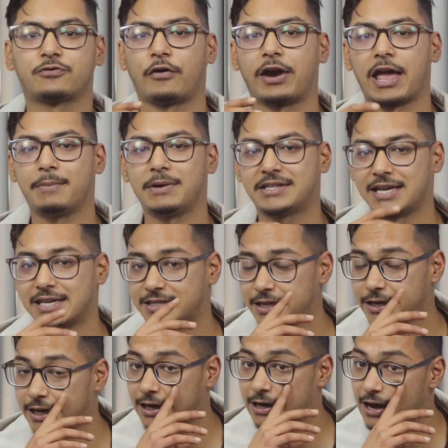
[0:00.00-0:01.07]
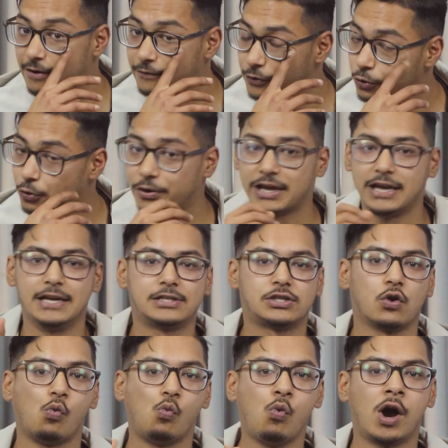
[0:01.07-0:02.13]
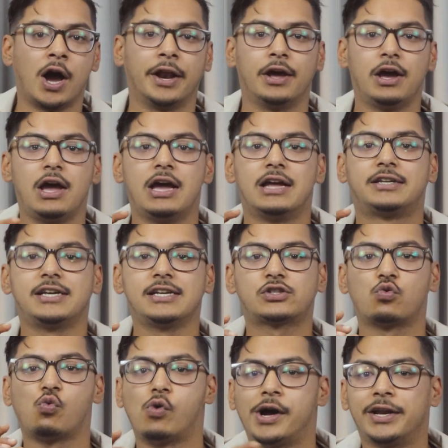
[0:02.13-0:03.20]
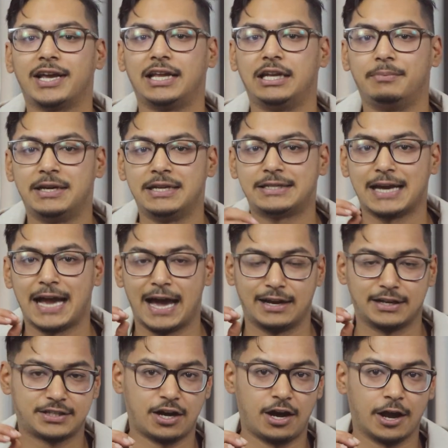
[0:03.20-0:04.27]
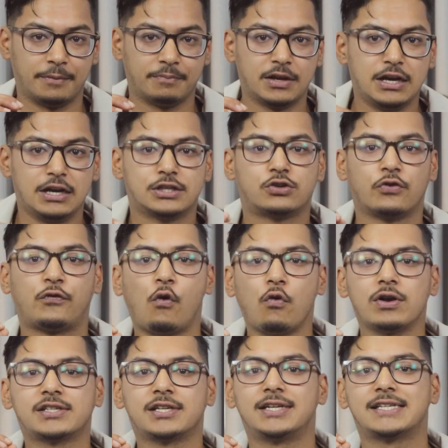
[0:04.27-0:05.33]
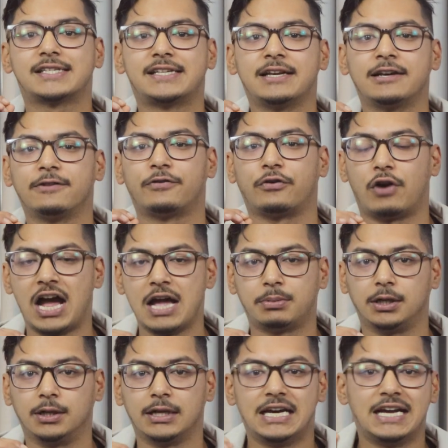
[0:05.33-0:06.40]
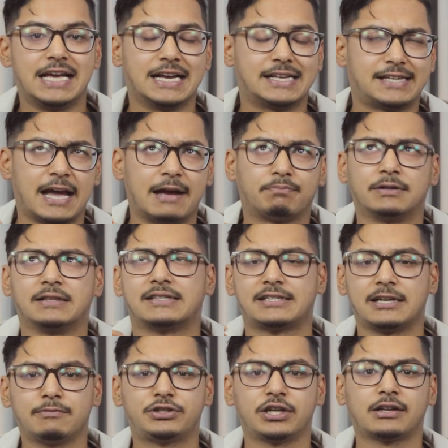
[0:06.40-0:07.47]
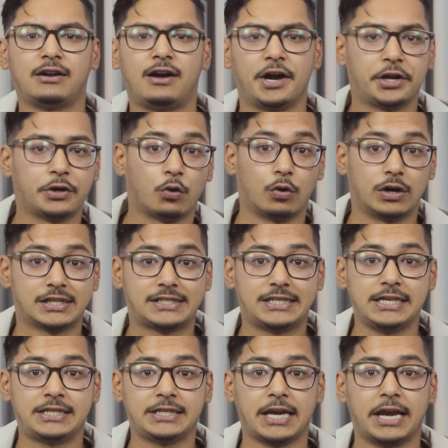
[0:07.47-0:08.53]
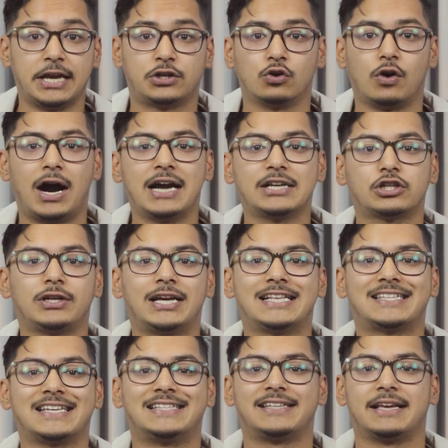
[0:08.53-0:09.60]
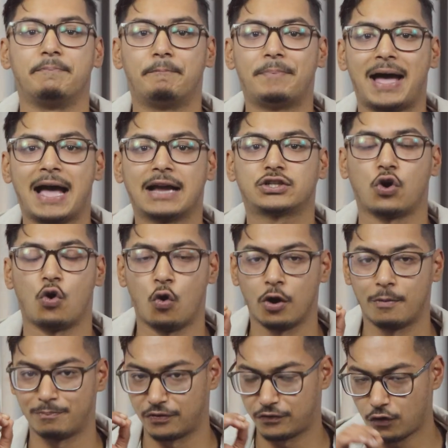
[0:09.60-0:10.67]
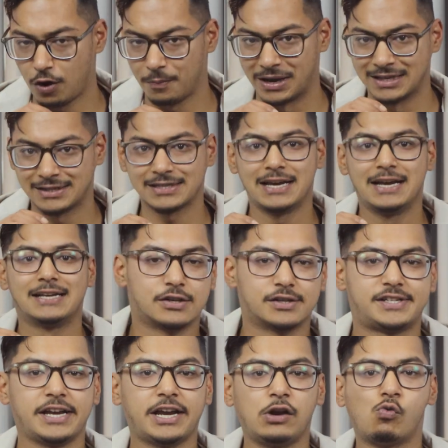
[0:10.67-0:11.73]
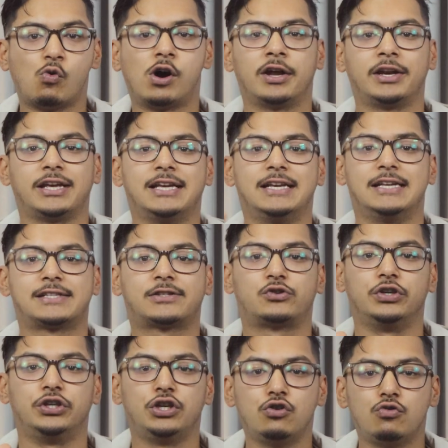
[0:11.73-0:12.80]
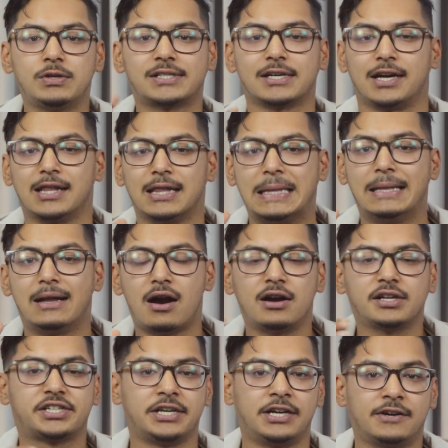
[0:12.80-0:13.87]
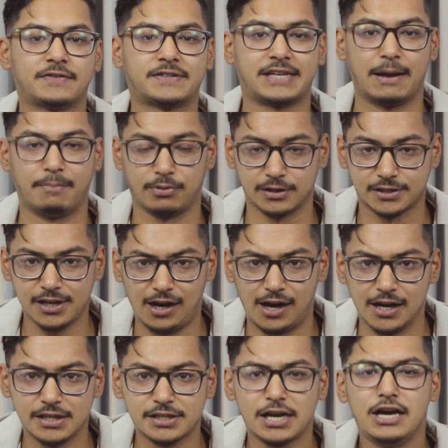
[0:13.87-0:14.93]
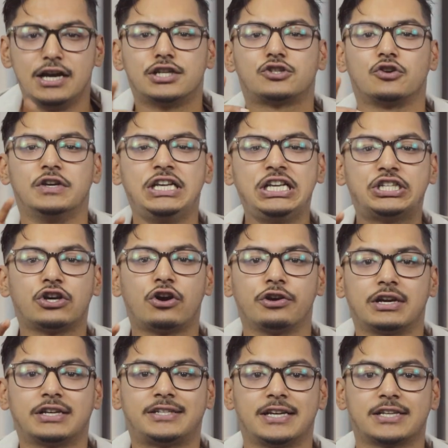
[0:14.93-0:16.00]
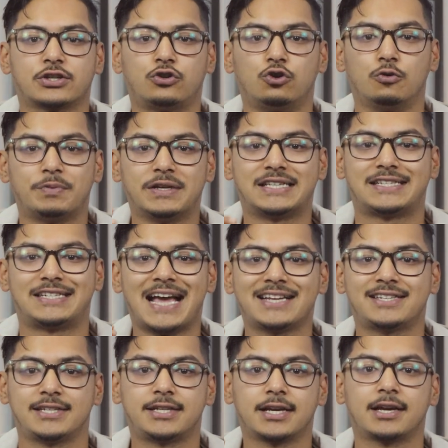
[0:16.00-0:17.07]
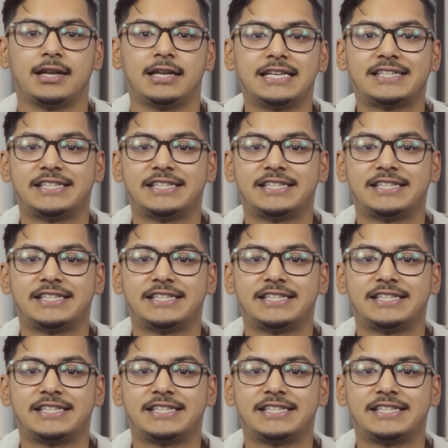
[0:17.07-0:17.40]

for A/B testing in Klaviyo is 1. Test one element at a time. So focus on a single variable, example subject line or CTA, to isolate its impact on performance. So second one is to use a large enough sample size. So ensure your test group is statistically